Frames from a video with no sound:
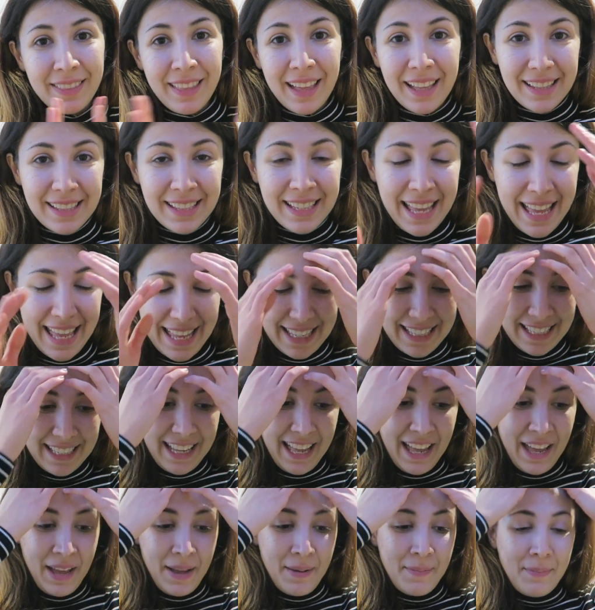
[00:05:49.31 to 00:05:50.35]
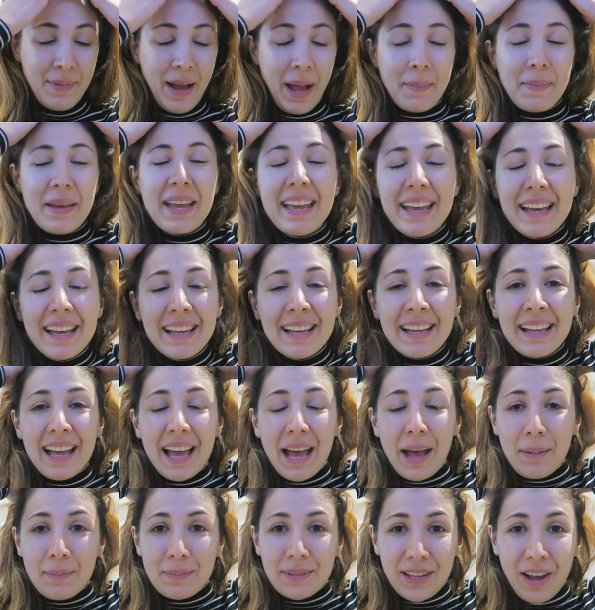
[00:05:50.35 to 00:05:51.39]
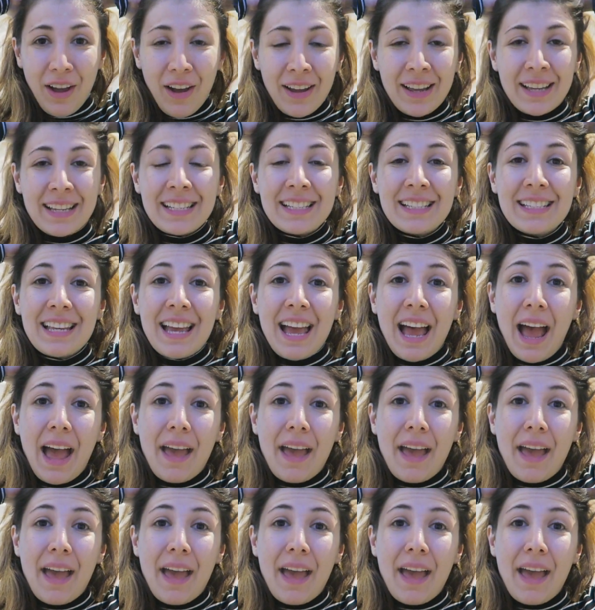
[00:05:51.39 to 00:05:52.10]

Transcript: That's it. Um, I'm here, I'm tired,